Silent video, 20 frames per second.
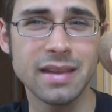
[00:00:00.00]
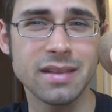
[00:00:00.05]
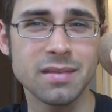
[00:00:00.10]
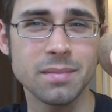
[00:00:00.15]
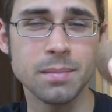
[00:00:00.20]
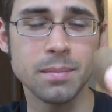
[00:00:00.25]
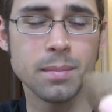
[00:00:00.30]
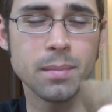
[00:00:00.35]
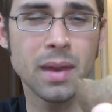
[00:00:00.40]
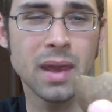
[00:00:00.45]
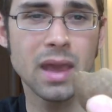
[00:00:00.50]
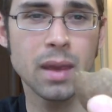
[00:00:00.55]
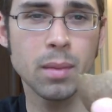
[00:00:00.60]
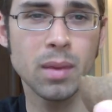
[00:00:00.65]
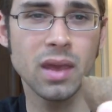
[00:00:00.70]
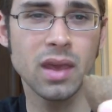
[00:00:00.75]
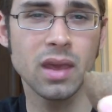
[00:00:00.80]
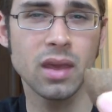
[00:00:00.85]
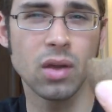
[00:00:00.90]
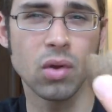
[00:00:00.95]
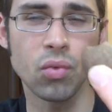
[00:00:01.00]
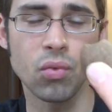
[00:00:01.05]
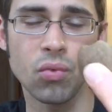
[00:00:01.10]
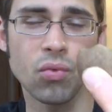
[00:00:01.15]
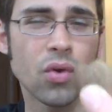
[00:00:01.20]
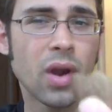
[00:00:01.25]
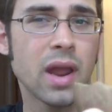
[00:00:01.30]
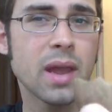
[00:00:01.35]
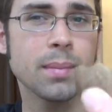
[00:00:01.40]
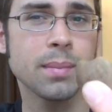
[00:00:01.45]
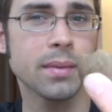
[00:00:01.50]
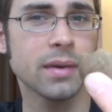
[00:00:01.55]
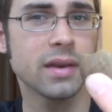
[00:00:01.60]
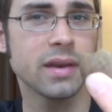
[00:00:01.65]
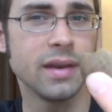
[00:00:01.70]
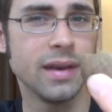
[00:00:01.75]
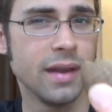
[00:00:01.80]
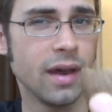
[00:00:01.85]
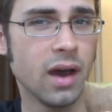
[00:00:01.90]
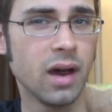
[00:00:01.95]
is maybe ripe
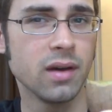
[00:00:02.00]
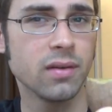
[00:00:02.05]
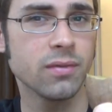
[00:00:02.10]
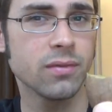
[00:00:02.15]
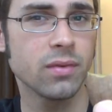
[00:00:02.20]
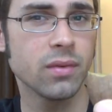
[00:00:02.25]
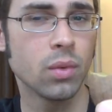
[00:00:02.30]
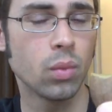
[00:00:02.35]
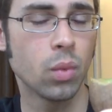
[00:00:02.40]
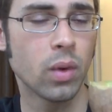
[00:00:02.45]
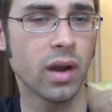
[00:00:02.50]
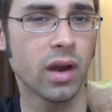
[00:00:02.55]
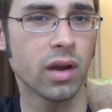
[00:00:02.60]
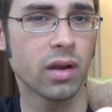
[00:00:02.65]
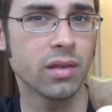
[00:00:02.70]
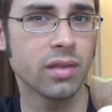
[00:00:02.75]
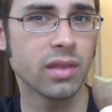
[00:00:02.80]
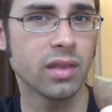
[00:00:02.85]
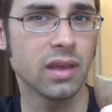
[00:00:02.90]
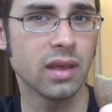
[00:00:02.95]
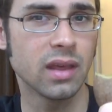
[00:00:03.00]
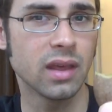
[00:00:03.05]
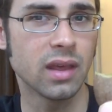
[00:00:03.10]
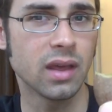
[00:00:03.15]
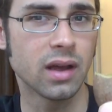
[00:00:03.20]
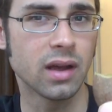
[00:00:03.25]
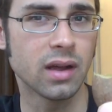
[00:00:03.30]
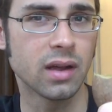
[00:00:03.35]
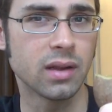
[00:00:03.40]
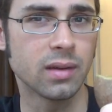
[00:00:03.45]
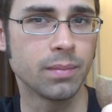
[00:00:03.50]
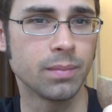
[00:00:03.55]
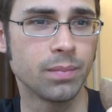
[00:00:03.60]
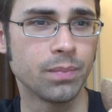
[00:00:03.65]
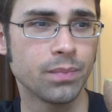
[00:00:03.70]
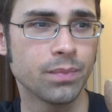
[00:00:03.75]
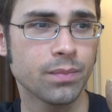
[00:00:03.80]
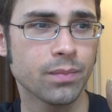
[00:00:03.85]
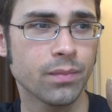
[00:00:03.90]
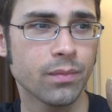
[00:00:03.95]
enough where the
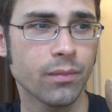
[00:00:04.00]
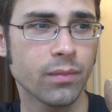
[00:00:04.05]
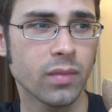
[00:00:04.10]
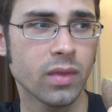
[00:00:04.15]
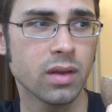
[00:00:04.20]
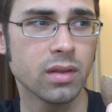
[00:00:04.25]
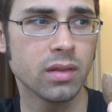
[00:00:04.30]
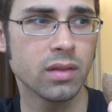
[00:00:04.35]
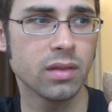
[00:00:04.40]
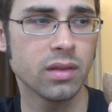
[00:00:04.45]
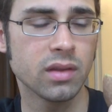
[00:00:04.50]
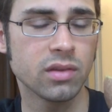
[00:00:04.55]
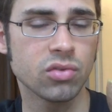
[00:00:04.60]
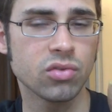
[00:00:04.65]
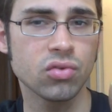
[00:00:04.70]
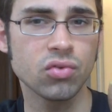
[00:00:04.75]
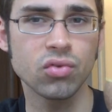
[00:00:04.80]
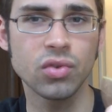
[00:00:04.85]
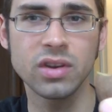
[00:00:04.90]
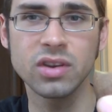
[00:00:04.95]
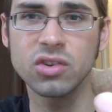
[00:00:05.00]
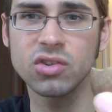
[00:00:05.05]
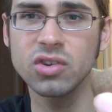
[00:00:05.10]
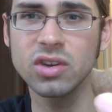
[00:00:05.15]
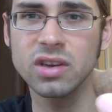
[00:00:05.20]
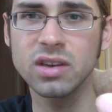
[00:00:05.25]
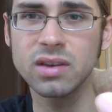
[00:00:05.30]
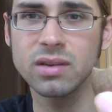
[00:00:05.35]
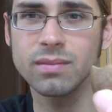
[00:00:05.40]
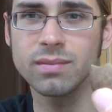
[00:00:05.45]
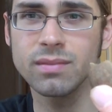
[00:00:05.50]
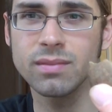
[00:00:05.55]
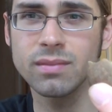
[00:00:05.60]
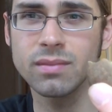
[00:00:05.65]
um, the astringent,